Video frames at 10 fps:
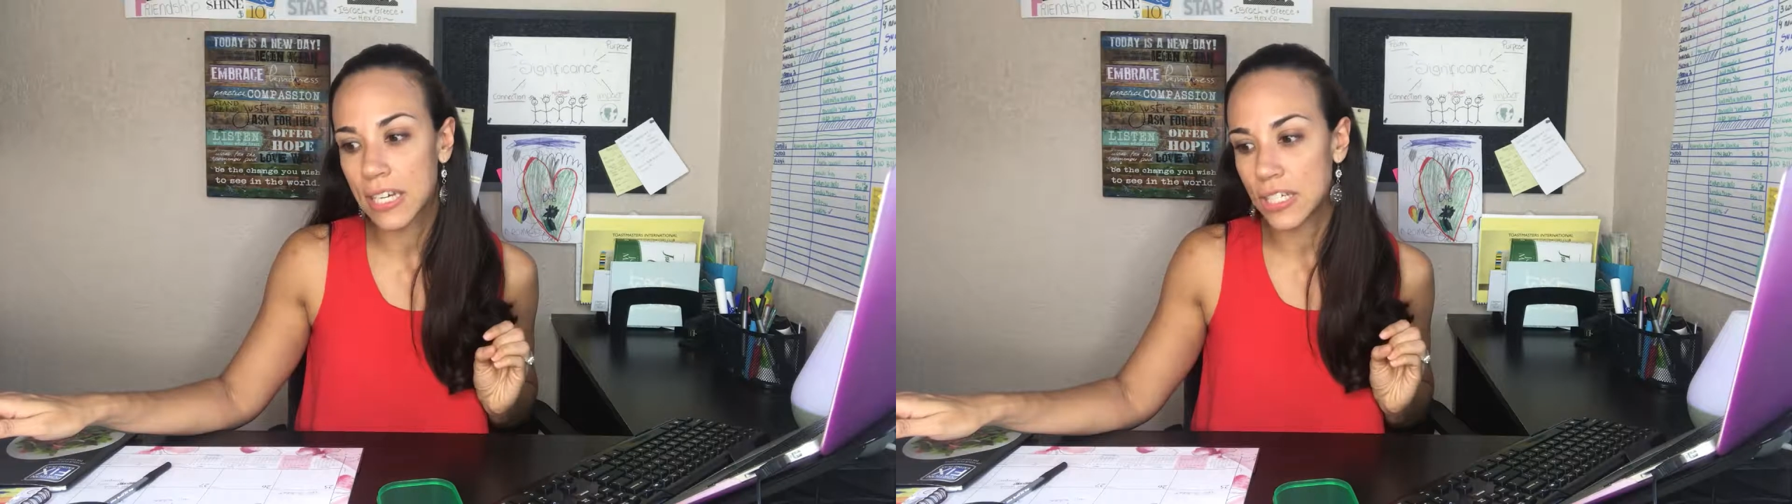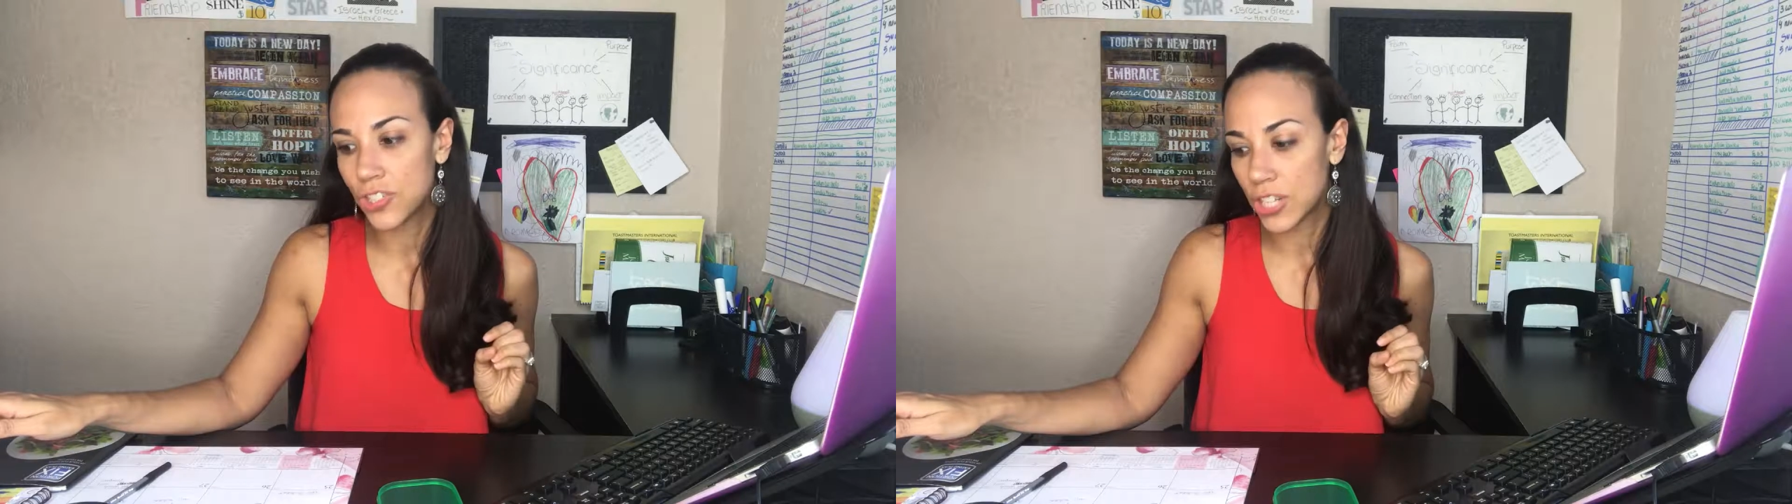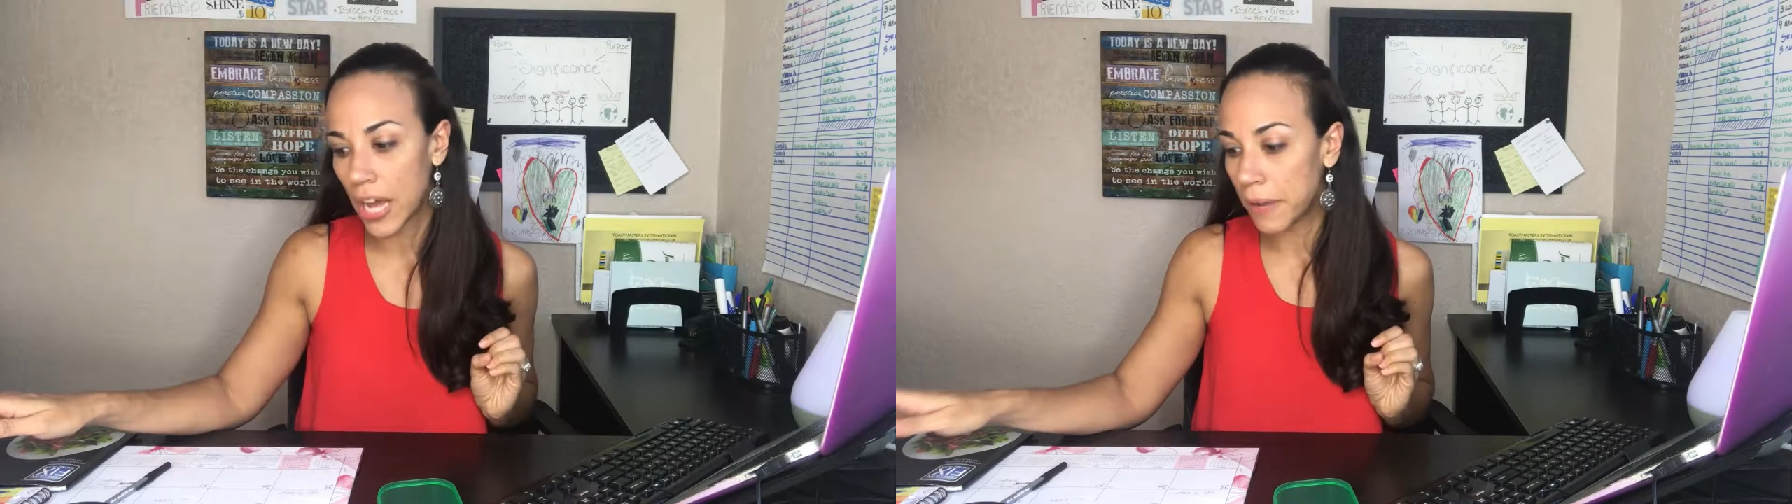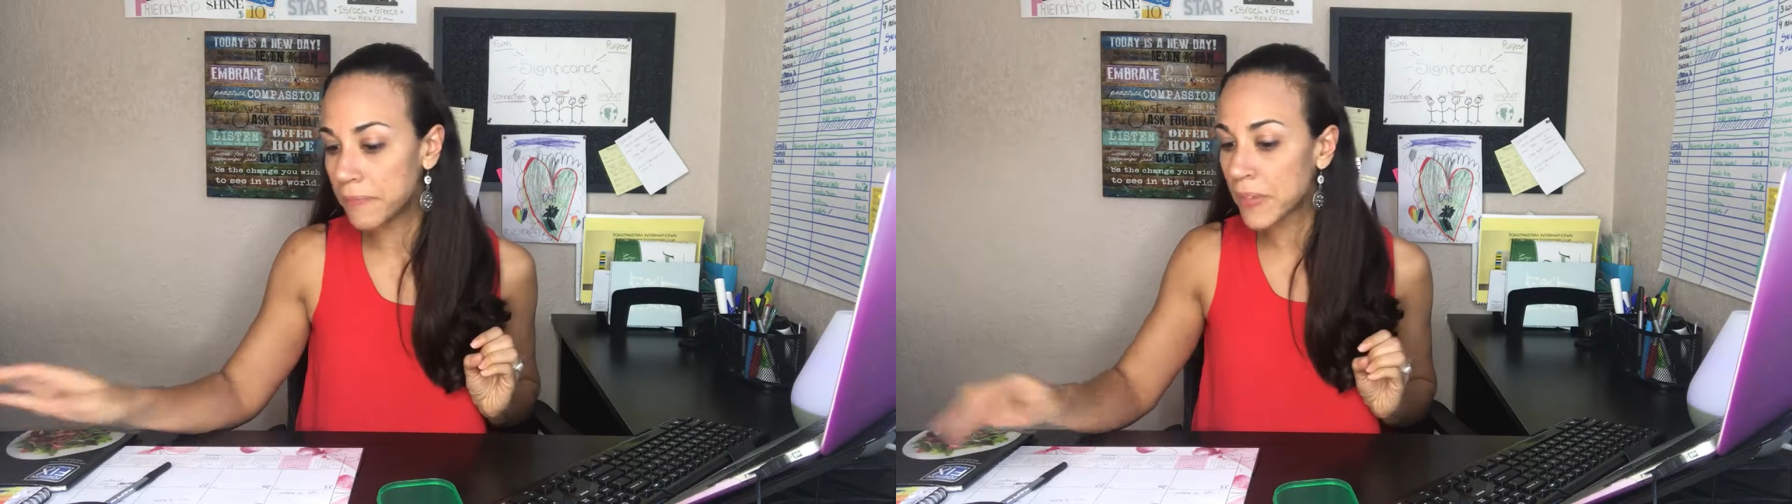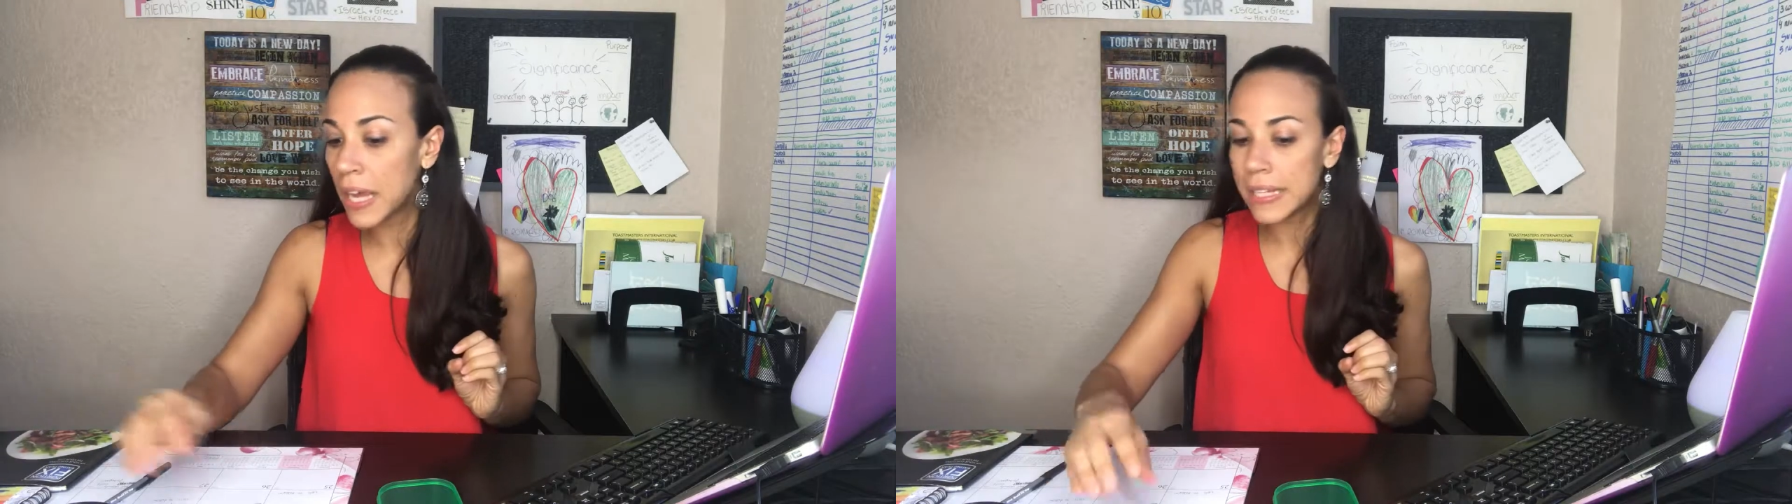it each day.
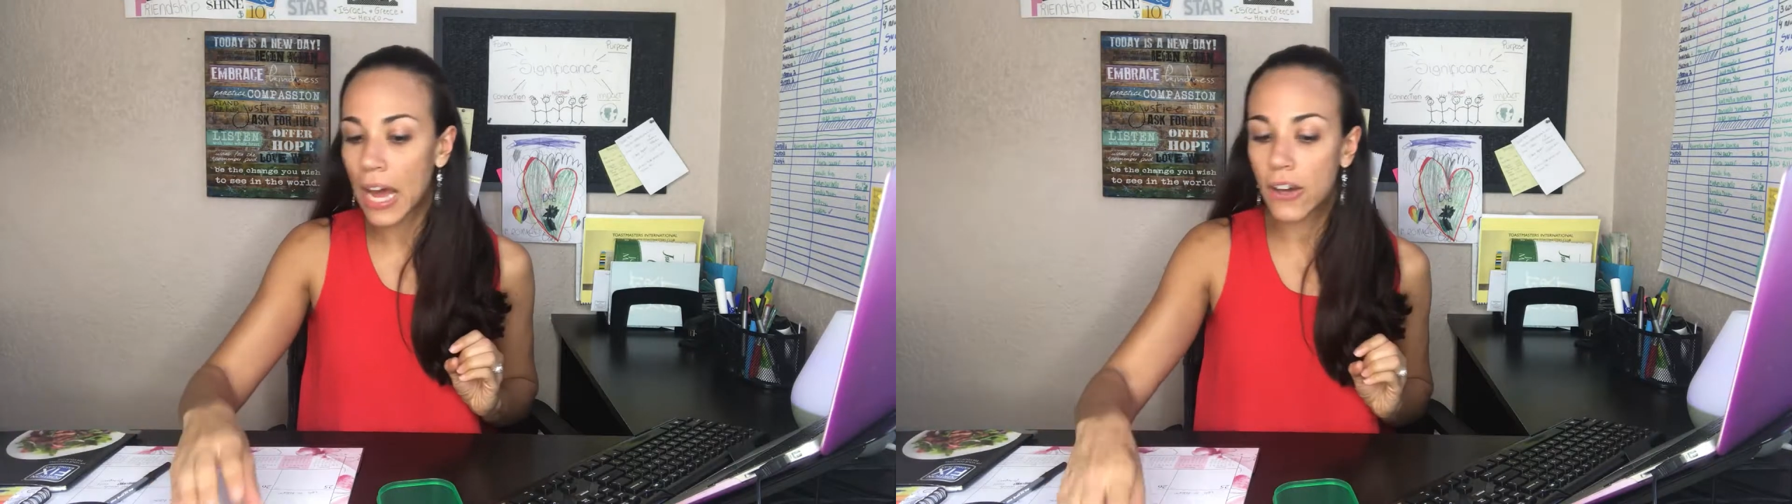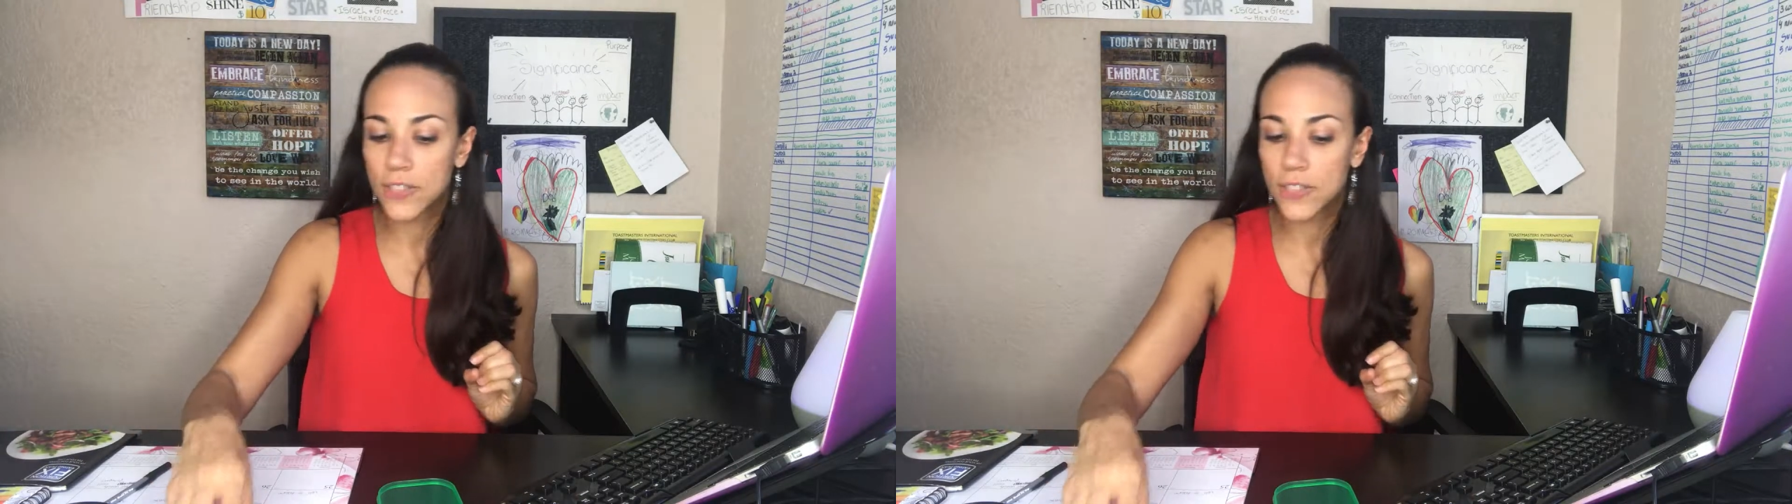Now,